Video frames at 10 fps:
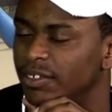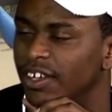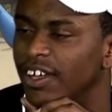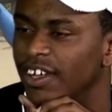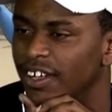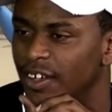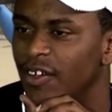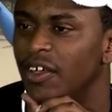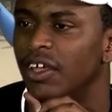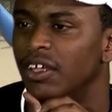Yeah.
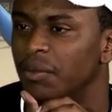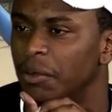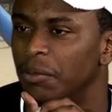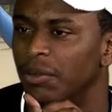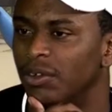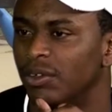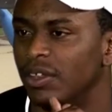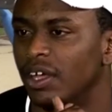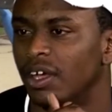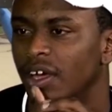People
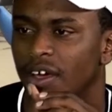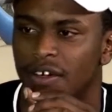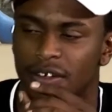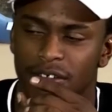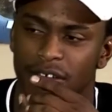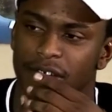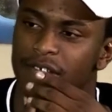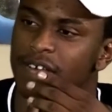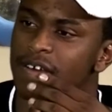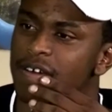do that. I don't
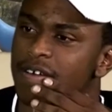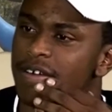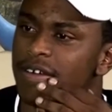like that.